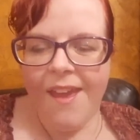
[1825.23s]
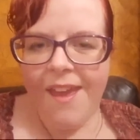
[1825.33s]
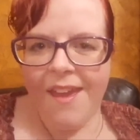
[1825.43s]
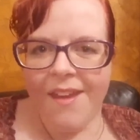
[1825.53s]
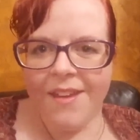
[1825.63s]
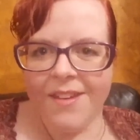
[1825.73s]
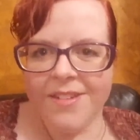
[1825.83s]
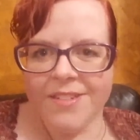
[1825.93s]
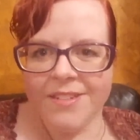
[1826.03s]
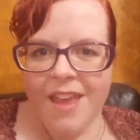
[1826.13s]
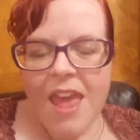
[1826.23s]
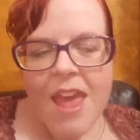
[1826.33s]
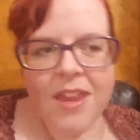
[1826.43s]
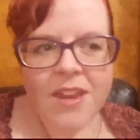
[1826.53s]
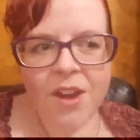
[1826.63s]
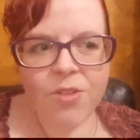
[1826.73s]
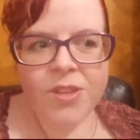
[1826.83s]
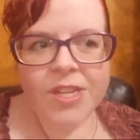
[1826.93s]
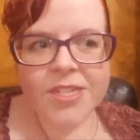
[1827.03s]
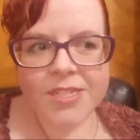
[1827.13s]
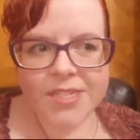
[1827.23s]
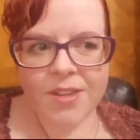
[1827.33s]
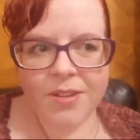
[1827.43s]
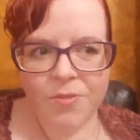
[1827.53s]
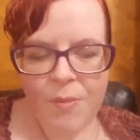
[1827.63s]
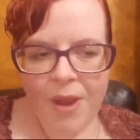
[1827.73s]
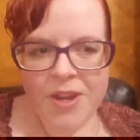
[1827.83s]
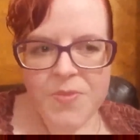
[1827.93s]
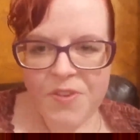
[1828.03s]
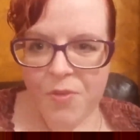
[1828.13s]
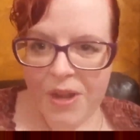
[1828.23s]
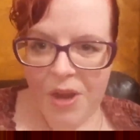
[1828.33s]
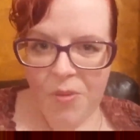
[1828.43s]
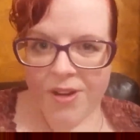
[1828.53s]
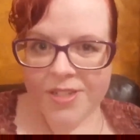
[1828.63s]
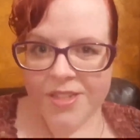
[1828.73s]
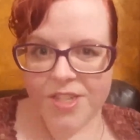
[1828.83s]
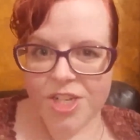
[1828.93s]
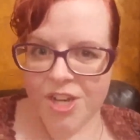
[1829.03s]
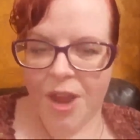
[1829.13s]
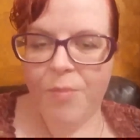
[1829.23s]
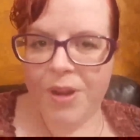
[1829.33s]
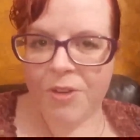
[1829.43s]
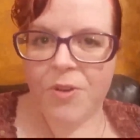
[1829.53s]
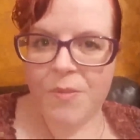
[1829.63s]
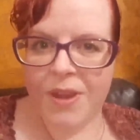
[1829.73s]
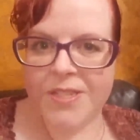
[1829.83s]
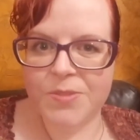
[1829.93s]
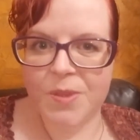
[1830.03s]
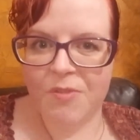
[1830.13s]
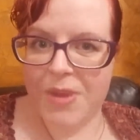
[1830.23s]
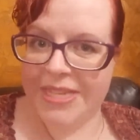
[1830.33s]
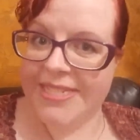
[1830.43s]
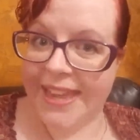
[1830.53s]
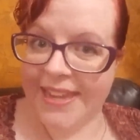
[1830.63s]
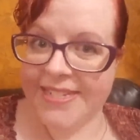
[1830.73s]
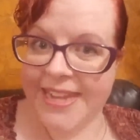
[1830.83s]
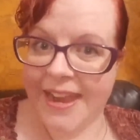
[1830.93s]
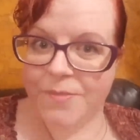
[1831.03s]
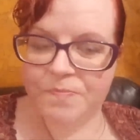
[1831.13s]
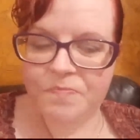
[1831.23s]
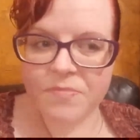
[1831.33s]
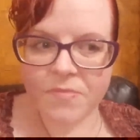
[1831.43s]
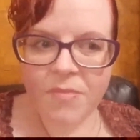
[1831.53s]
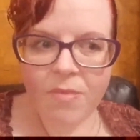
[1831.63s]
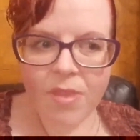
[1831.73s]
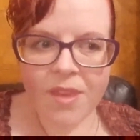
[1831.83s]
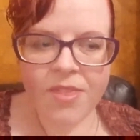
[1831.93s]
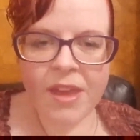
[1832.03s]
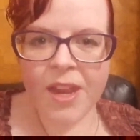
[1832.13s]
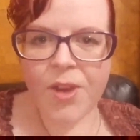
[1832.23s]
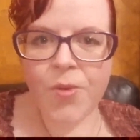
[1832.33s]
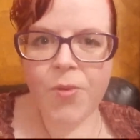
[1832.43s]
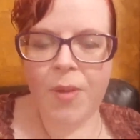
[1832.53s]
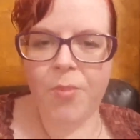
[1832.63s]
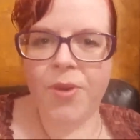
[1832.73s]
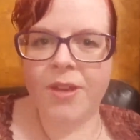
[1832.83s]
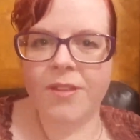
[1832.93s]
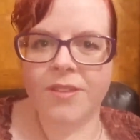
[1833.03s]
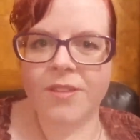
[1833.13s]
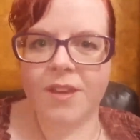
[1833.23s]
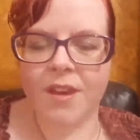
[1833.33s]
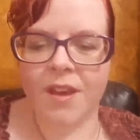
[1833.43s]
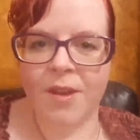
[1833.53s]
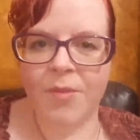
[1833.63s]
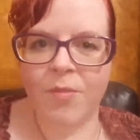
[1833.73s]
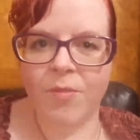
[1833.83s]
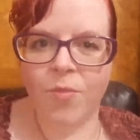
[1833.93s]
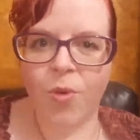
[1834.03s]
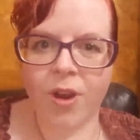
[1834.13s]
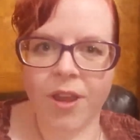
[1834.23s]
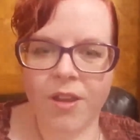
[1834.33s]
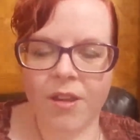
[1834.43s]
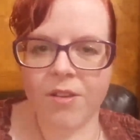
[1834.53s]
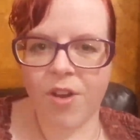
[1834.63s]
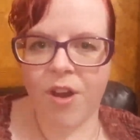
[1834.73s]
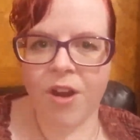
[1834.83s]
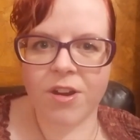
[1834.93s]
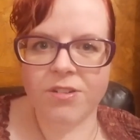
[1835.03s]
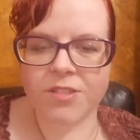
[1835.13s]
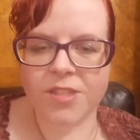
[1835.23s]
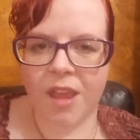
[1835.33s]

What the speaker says: And not only does it remind me of when I worked at the shop, but it reminds me of my second dad that I grew up with, working on cars.